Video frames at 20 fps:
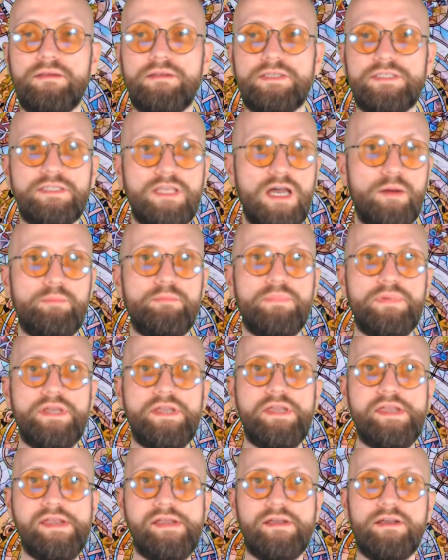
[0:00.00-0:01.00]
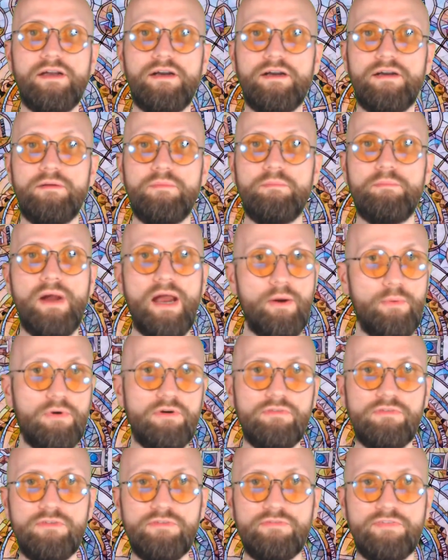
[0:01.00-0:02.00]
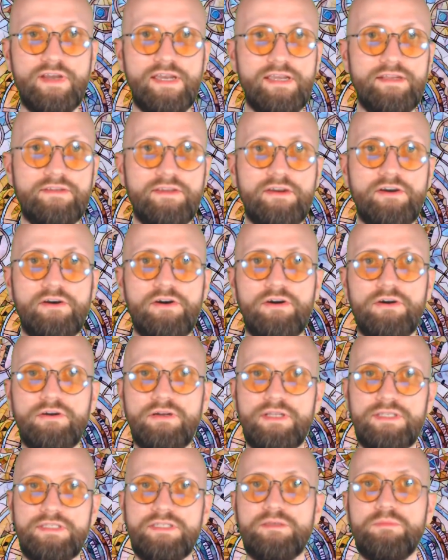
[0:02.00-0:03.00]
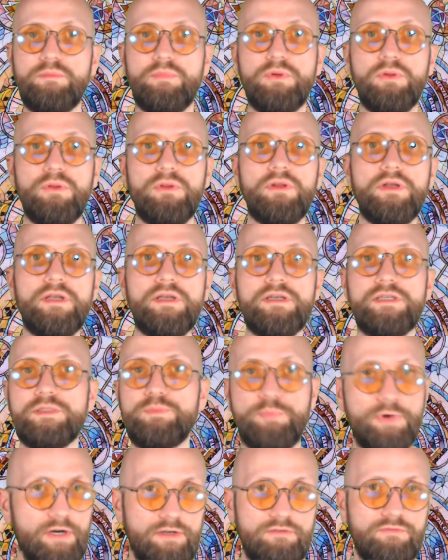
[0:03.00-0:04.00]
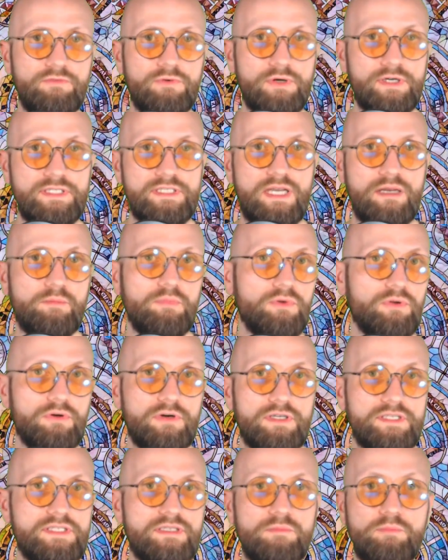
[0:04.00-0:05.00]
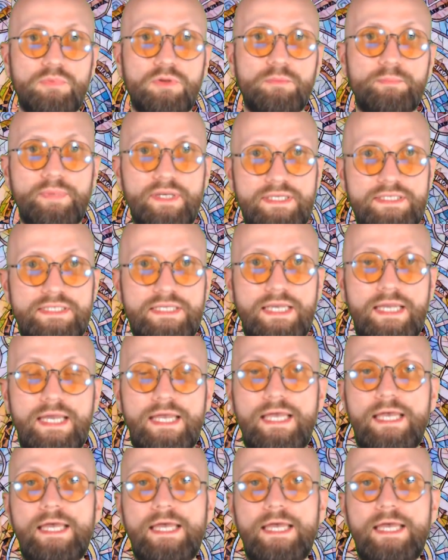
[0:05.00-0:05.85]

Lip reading: stop being a powerful Fae. They are a simple sprite, for example, or a simple pixie.